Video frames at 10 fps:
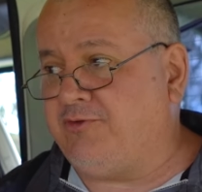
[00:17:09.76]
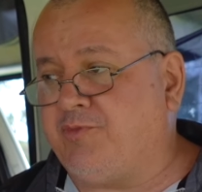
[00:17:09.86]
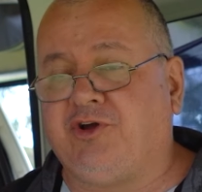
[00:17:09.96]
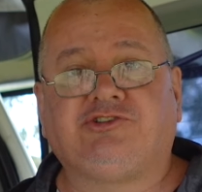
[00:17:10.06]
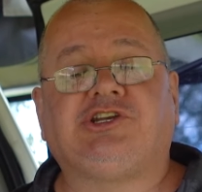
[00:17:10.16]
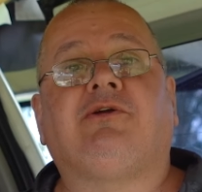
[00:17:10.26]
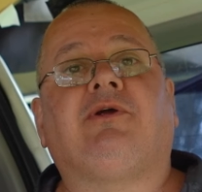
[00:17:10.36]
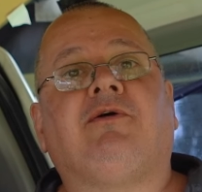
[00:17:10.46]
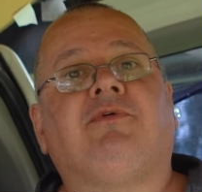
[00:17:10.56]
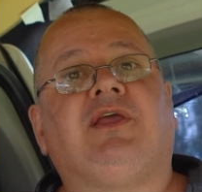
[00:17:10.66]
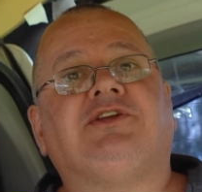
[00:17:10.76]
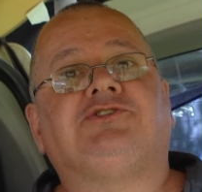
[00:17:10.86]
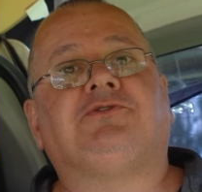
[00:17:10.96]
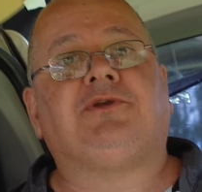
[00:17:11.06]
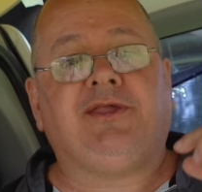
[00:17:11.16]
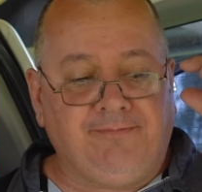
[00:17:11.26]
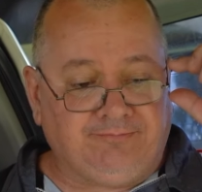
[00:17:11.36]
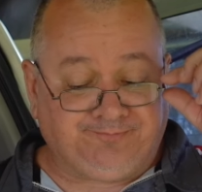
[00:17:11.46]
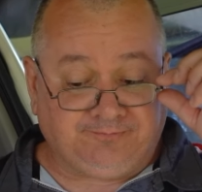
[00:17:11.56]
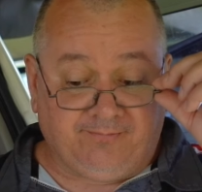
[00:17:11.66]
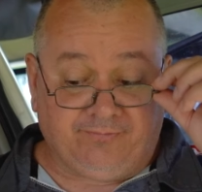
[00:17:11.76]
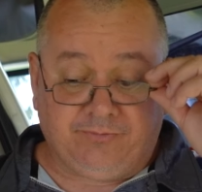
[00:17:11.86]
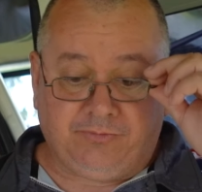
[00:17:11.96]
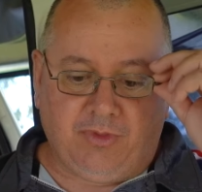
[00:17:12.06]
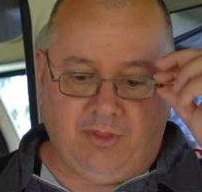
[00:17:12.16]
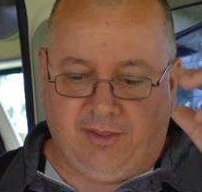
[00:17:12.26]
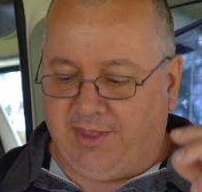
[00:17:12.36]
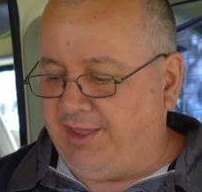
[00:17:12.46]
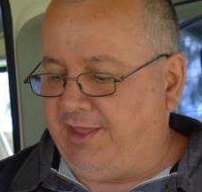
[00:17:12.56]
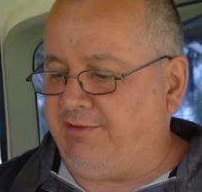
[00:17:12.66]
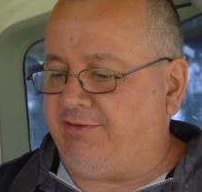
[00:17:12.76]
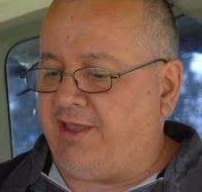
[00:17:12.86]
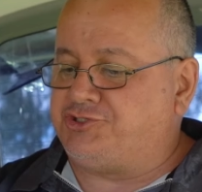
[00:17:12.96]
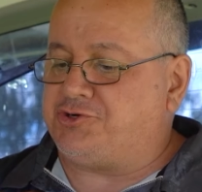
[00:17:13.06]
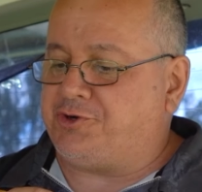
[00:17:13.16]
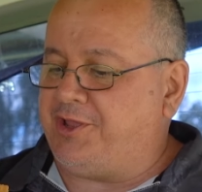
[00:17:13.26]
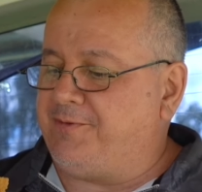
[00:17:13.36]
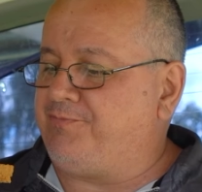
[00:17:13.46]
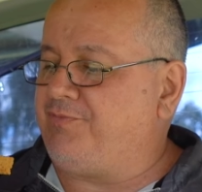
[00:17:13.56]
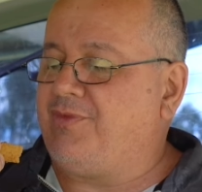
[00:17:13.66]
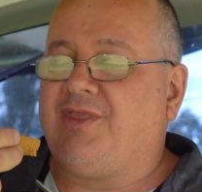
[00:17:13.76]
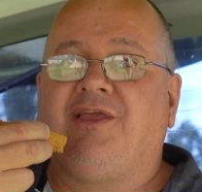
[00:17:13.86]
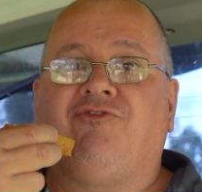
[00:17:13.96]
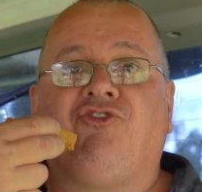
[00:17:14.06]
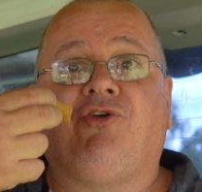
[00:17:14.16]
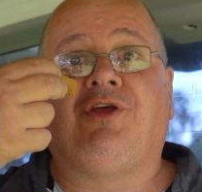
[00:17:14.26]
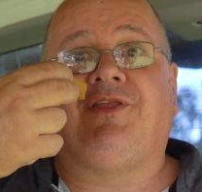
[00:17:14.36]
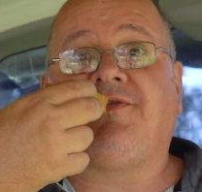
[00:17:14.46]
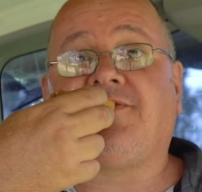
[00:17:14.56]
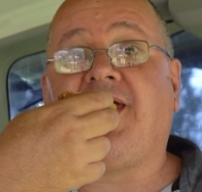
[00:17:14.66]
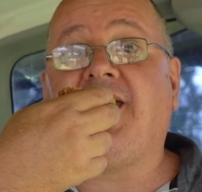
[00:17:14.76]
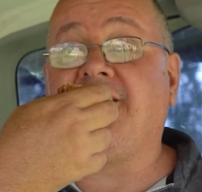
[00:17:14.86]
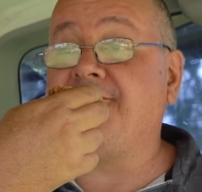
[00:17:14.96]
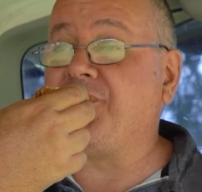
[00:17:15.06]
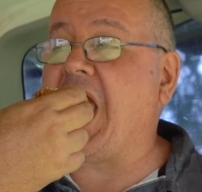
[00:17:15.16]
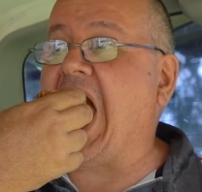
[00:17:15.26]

to move my chair over there shortly. And enjoy this cake.